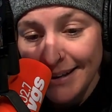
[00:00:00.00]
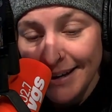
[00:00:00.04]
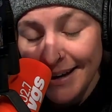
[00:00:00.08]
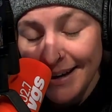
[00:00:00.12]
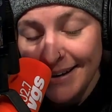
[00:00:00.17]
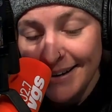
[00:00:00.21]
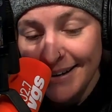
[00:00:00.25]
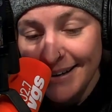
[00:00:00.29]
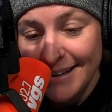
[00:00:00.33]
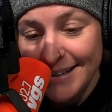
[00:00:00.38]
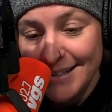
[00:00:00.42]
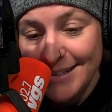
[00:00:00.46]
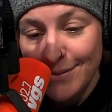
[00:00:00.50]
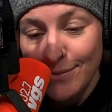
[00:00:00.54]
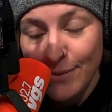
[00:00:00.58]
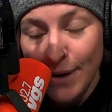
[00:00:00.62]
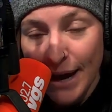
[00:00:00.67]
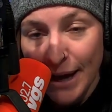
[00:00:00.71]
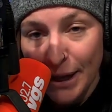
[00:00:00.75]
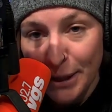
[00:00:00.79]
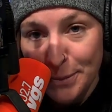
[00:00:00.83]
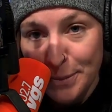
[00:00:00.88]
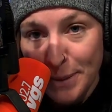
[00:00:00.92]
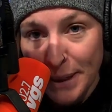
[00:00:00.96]
Uh, it's a
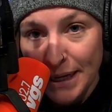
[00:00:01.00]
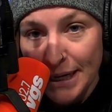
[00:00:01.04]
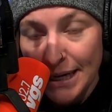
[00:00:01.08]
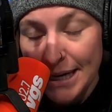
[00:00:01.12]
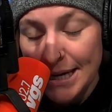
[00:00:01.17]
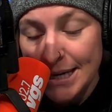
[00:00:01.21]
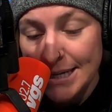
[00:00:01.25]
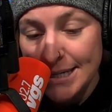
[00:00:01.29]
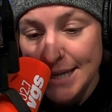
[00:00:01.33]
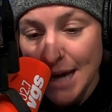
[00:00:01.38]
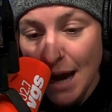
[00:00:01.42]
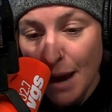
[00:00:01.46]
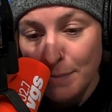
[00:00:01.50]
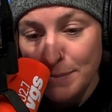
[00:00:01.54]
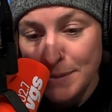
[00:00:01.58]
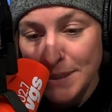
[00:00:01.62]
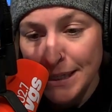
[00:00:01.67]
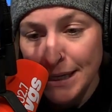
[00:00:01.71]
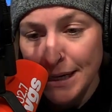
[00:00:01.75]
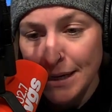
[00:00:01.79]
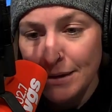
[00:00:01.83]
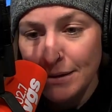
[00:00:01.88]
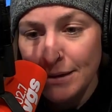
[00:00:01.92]
wild pig. He adopted it.